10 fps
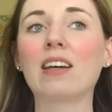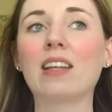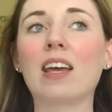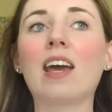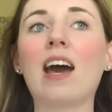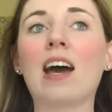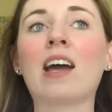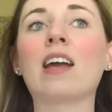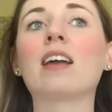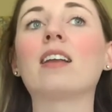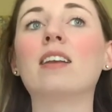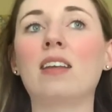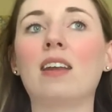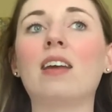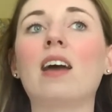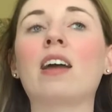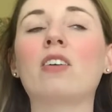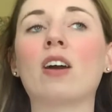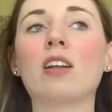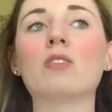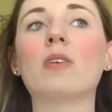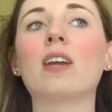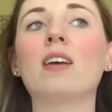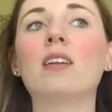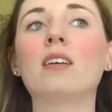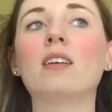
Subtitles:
Like I did it, I graduated.